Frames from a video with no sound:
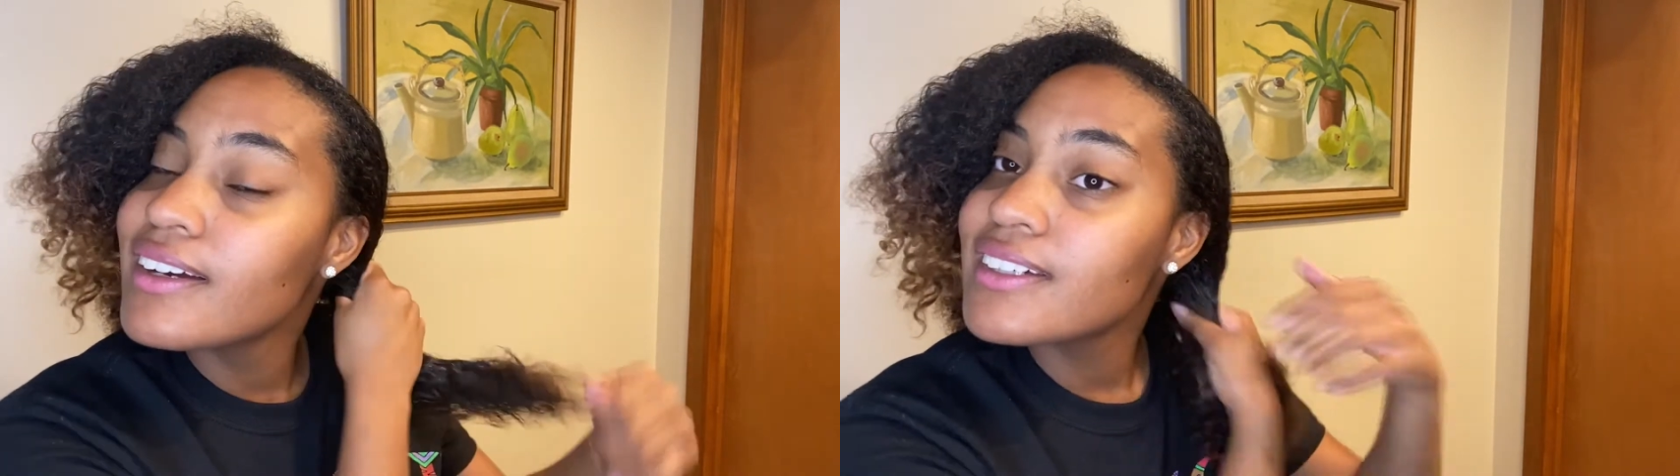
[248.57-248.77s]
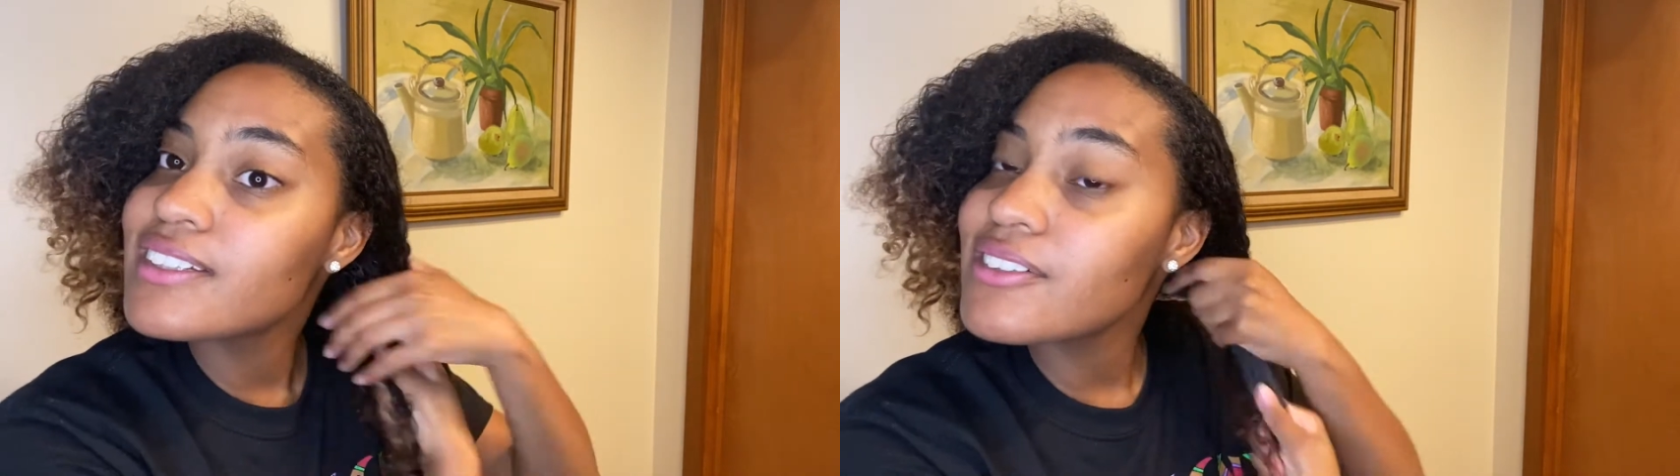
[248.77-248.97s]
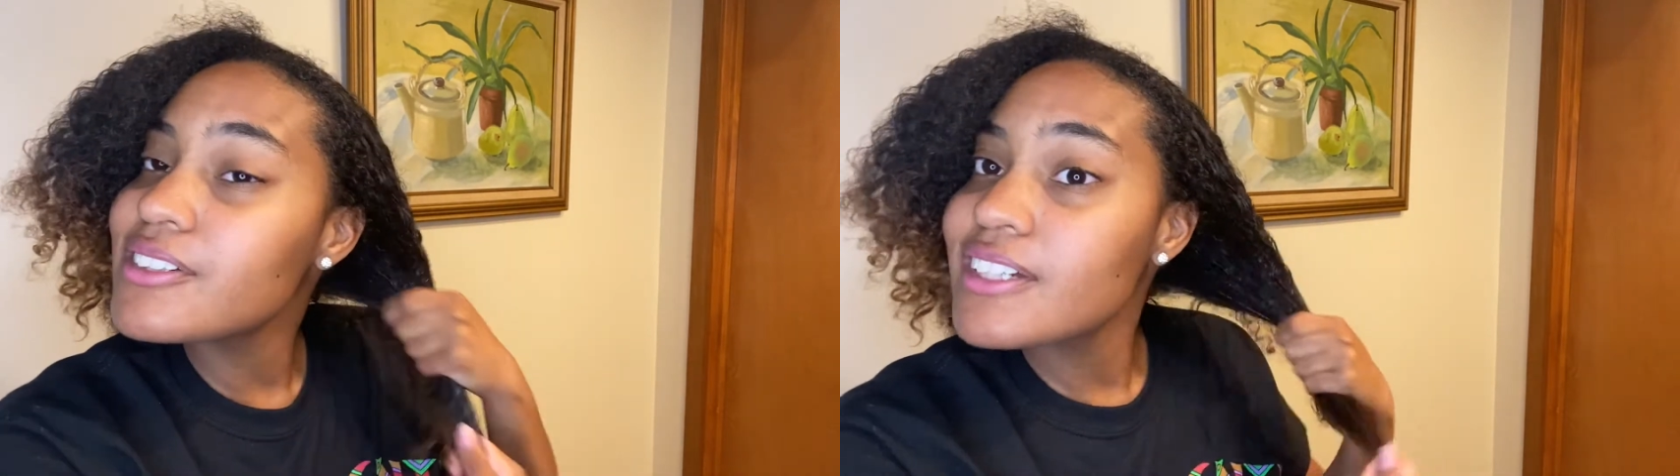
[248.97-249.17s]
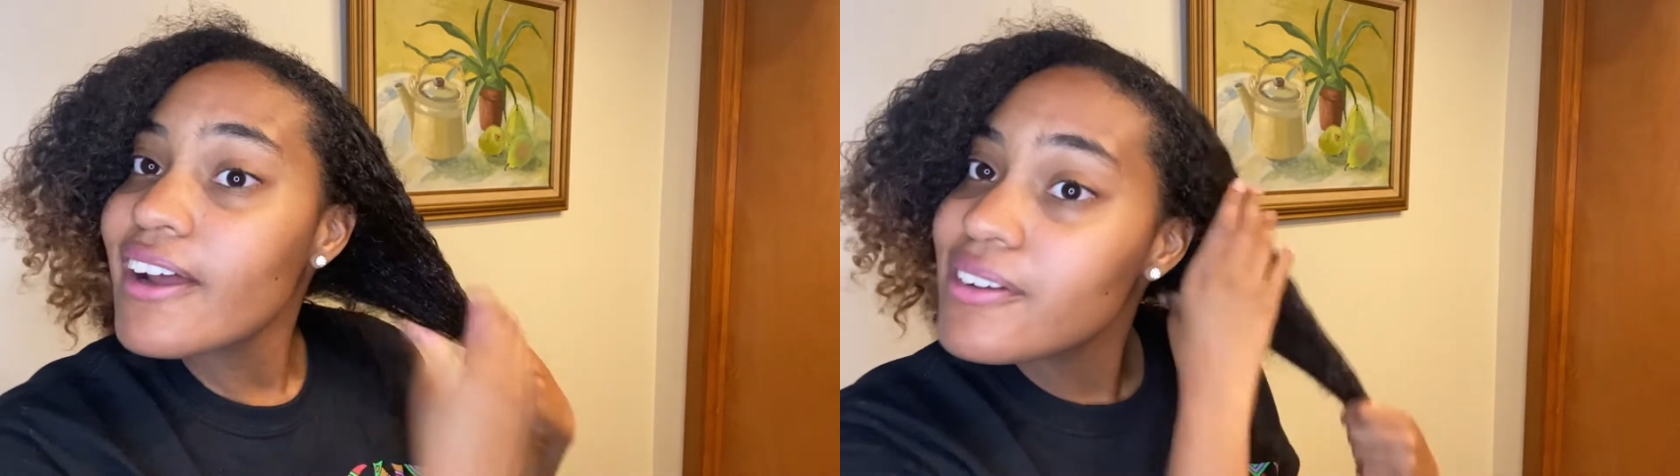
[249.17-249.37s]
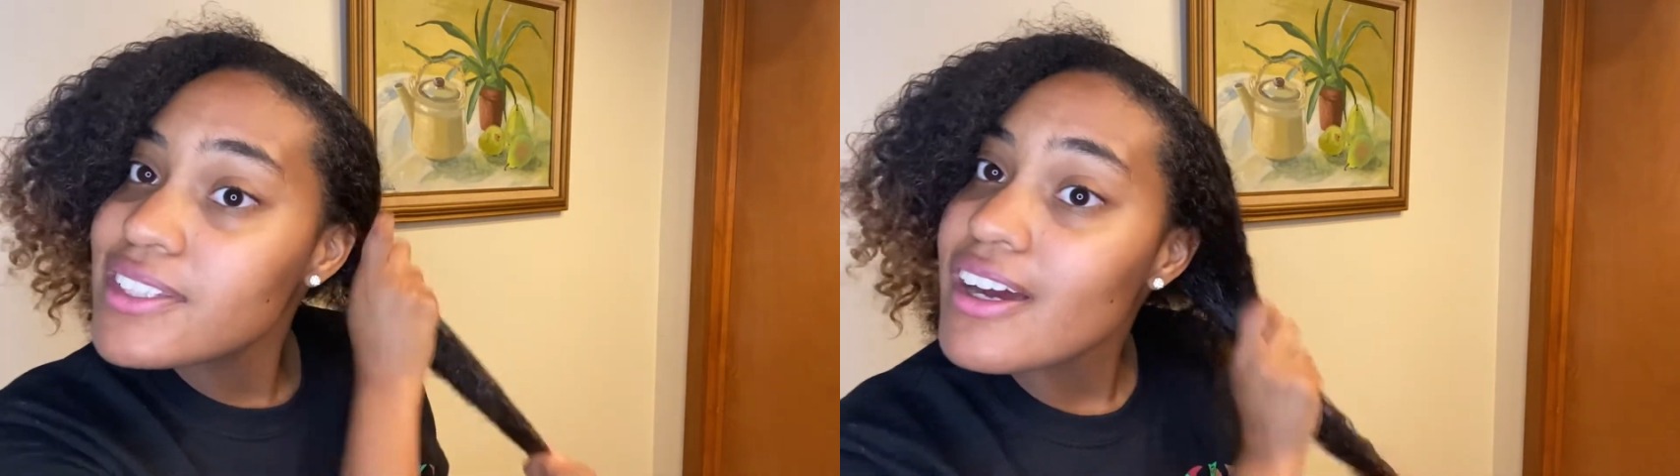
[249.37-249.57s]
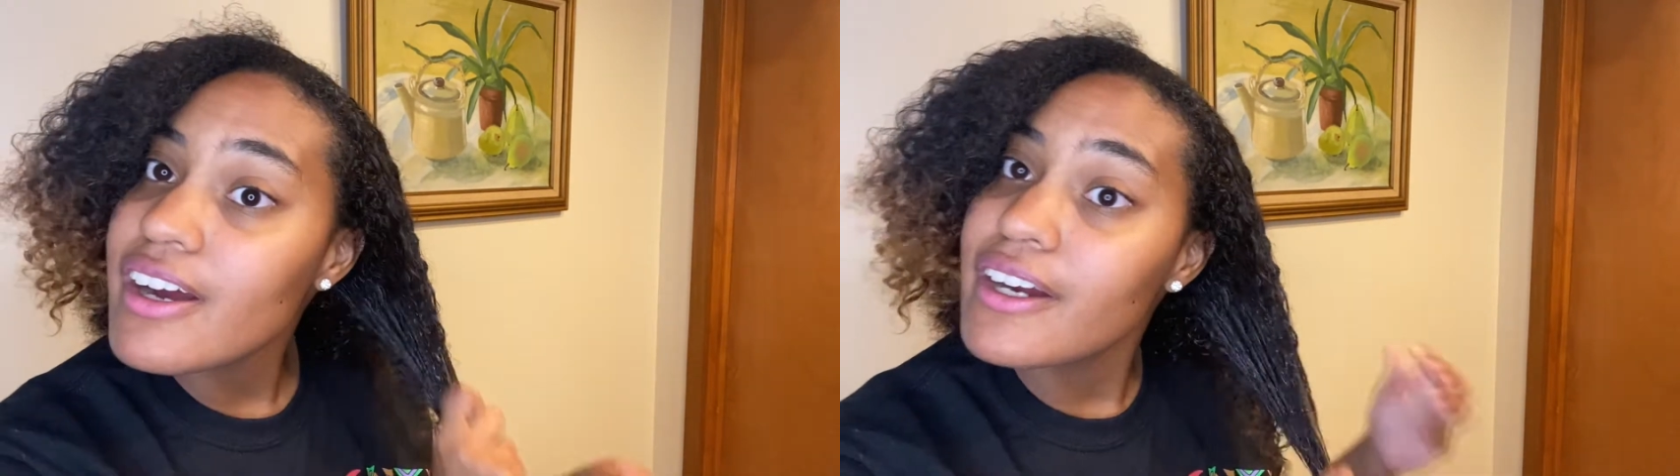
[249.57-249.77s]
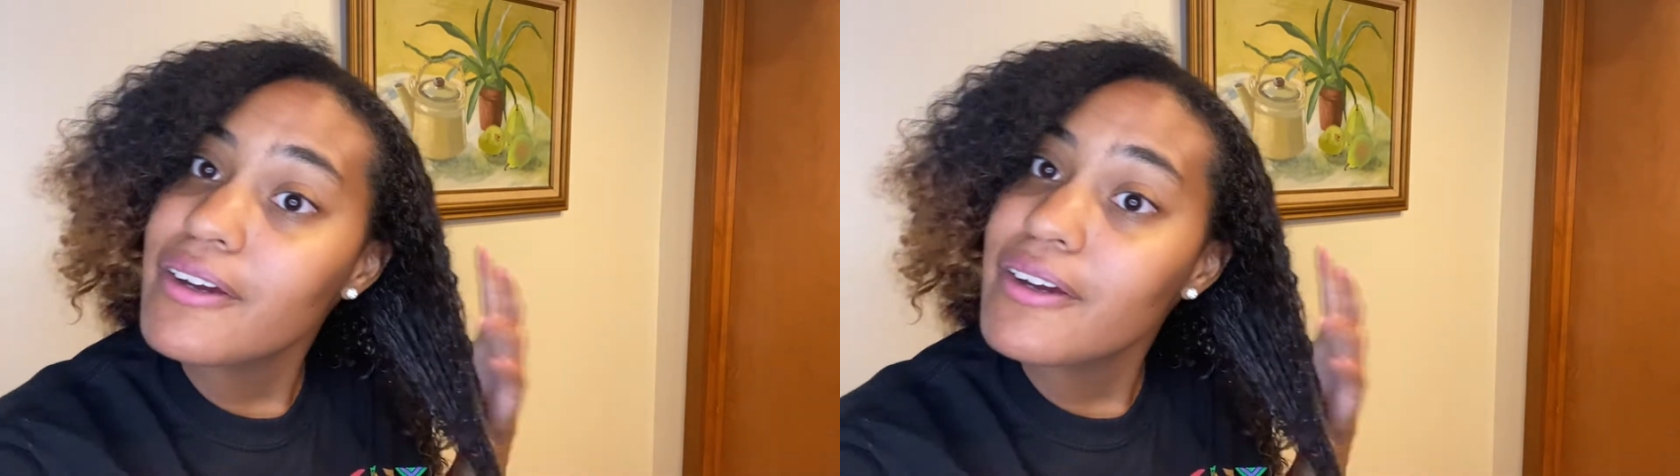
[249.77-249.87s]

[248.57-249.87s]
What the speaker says: So shout out to her and